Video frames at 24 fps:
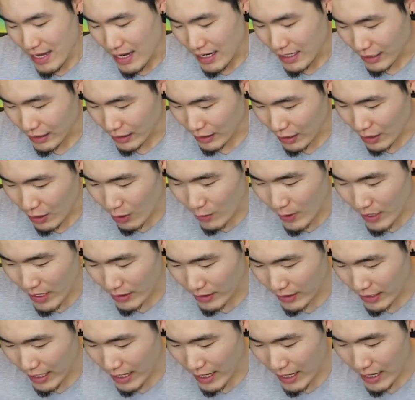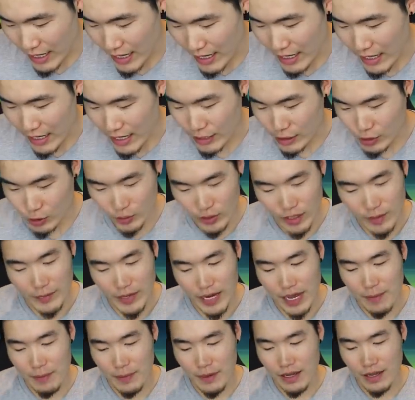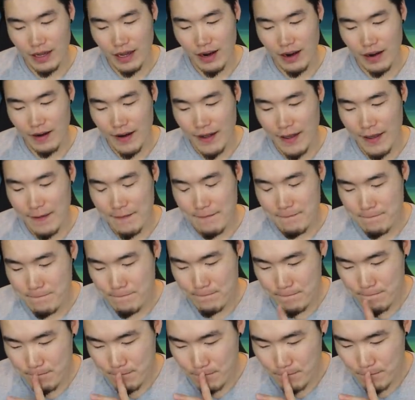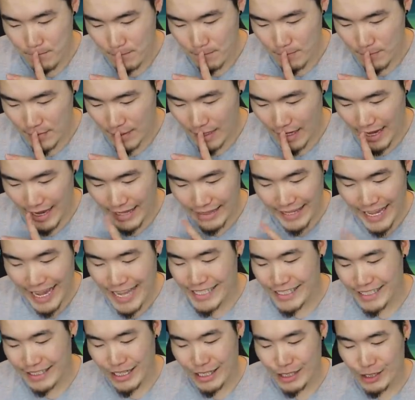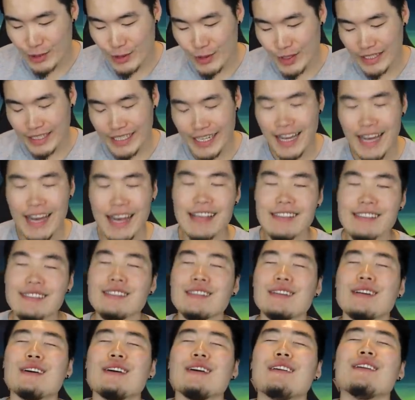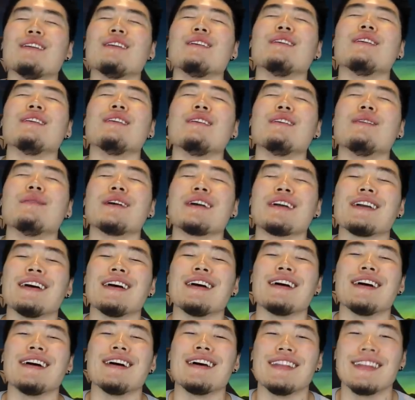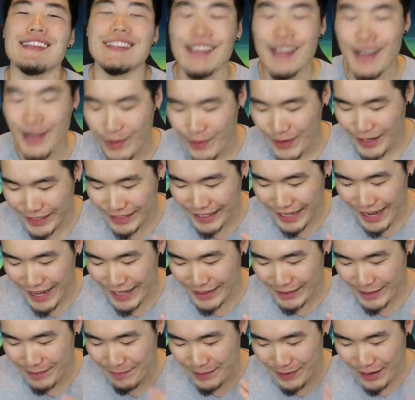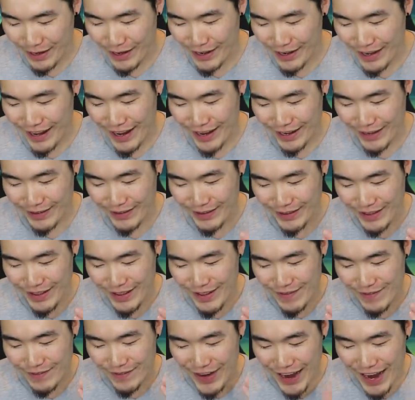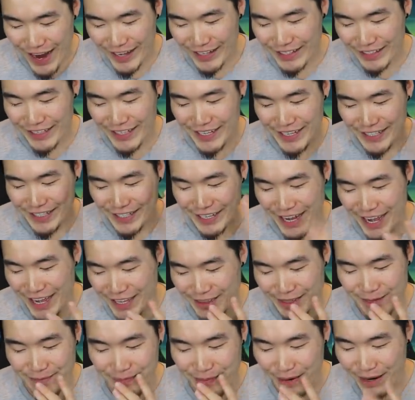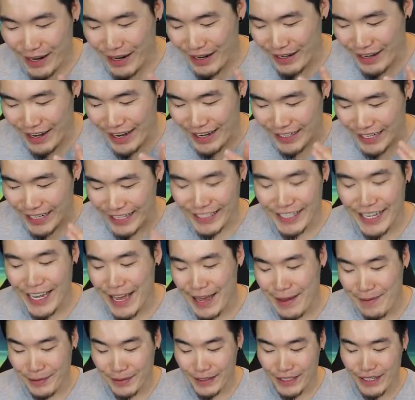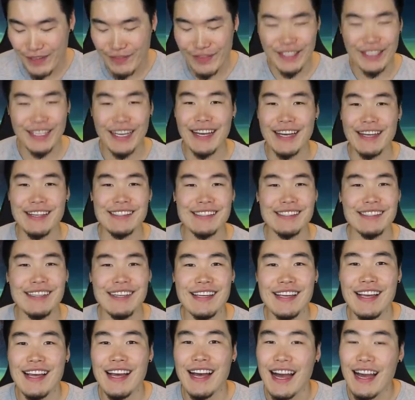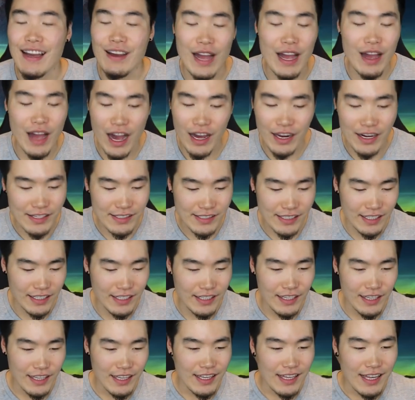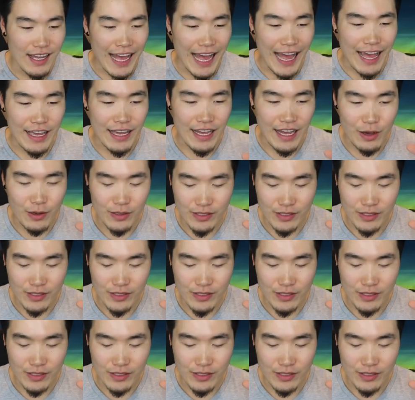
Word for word: Gonna go with a Extreme Nappa. All right, and that's gonna do it, guys. Yo, oh my God. Yo, we got the Bardock. Finally got the Bardock. I can't believe it, guys. I honestly. I